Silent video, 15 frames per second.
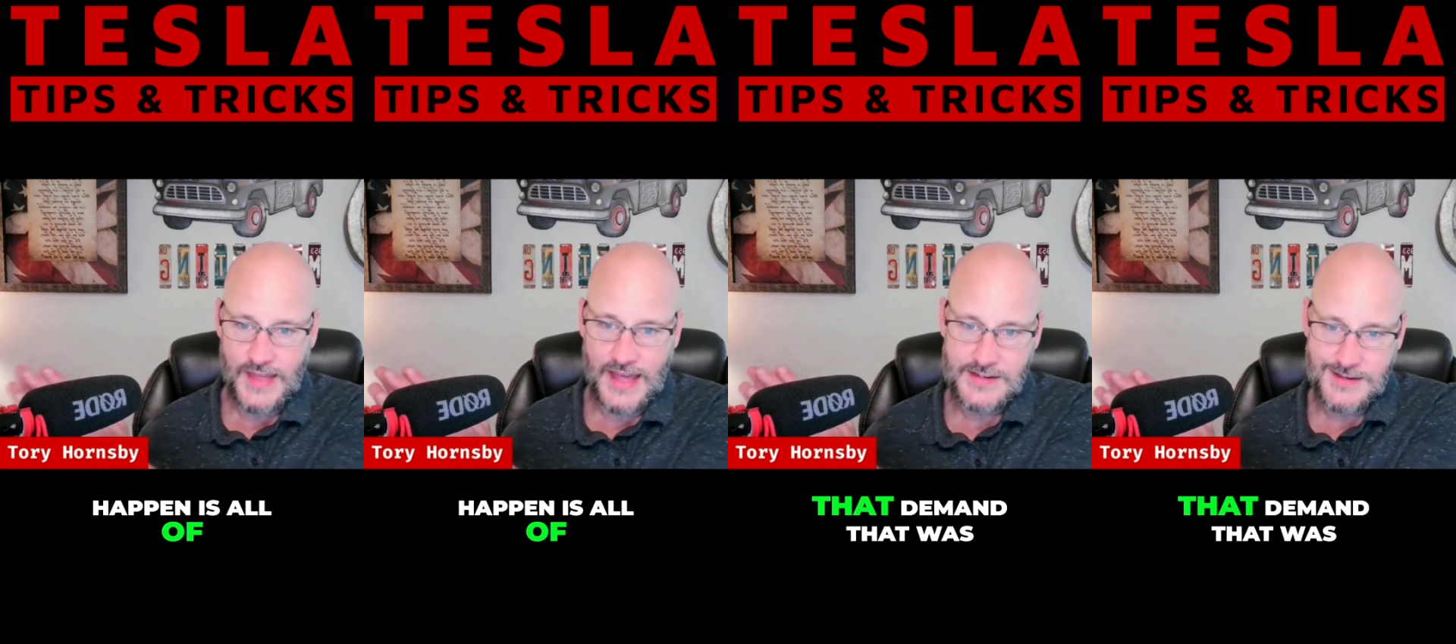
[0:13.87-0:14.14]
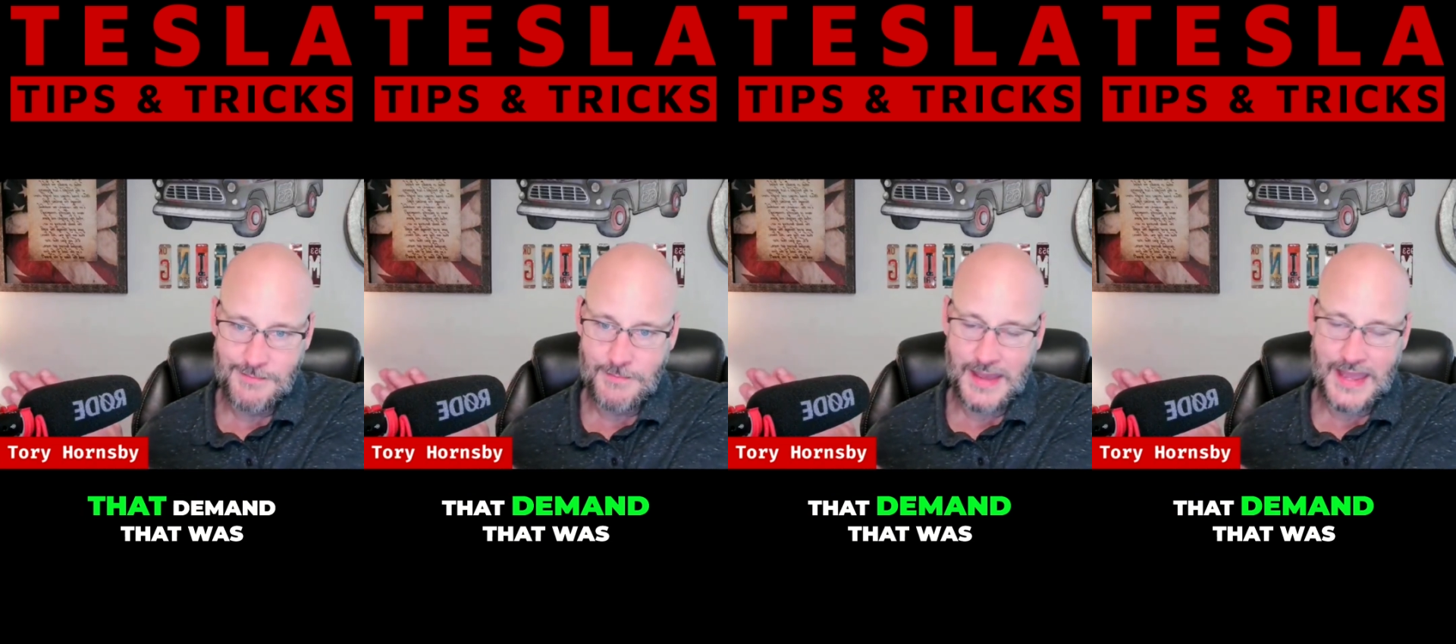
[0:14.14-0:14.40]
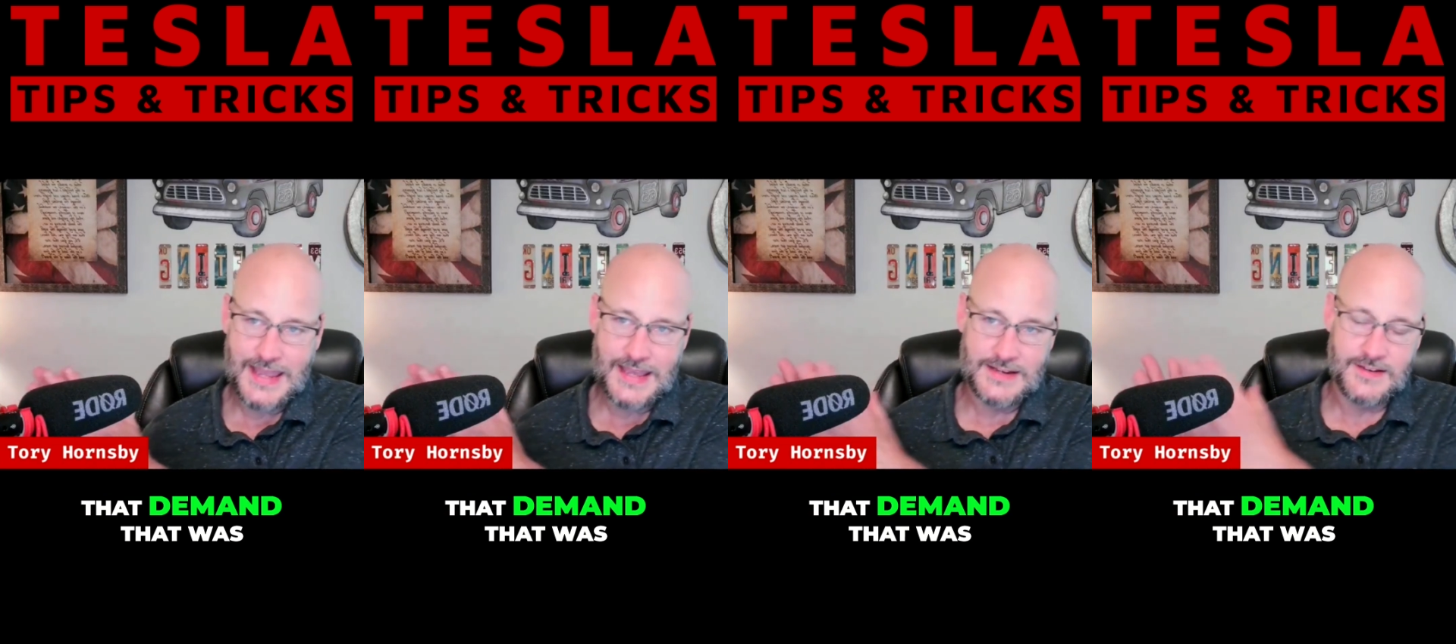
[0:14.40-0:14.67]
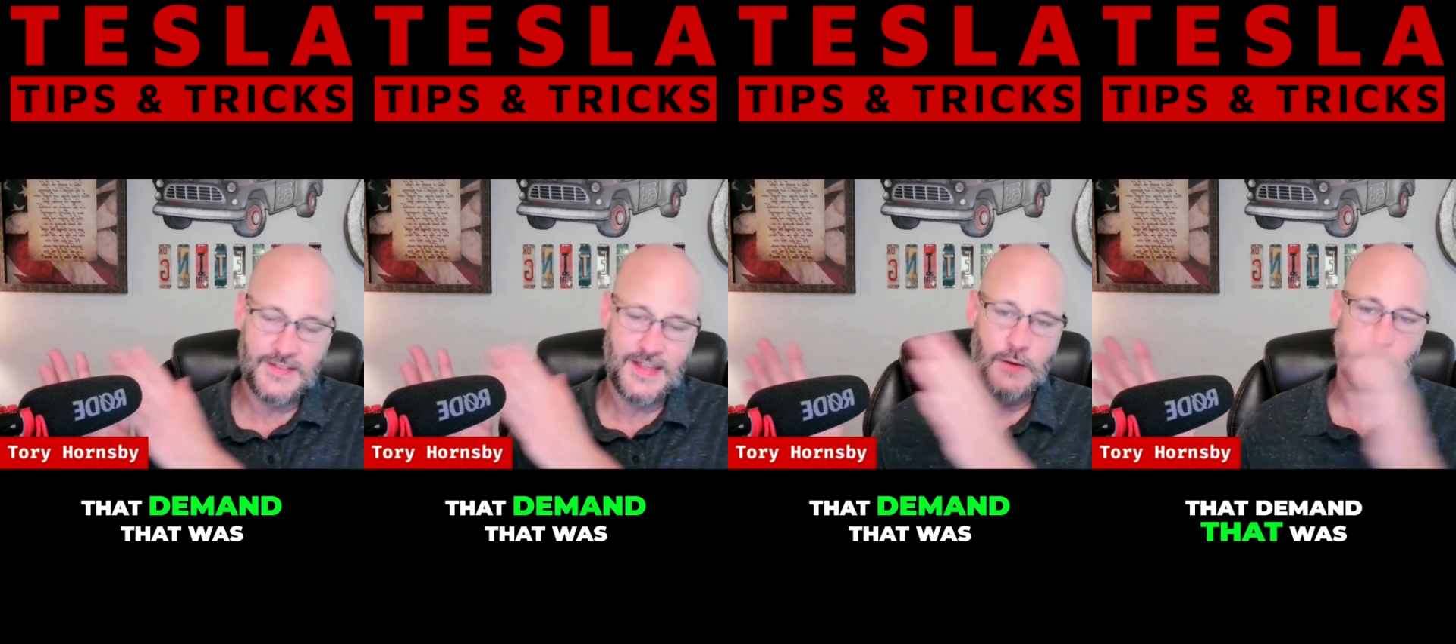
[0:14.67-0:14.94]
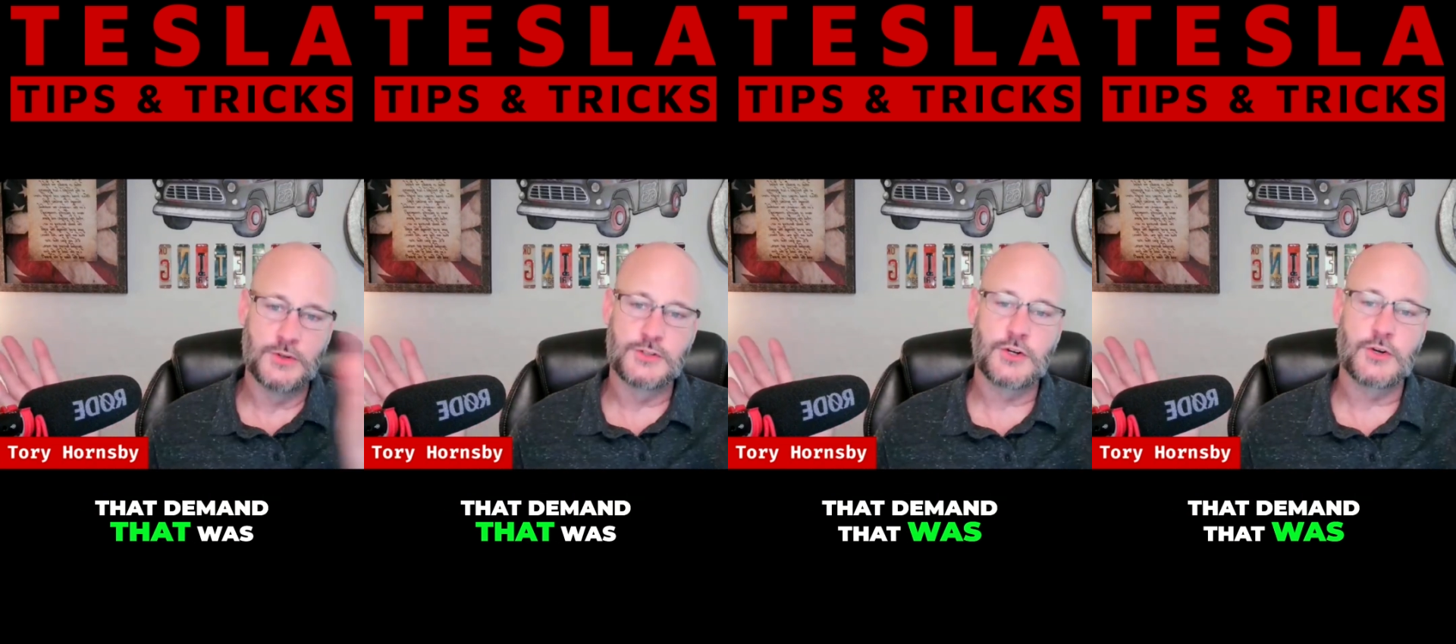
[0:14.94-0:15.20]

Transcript: that demand that was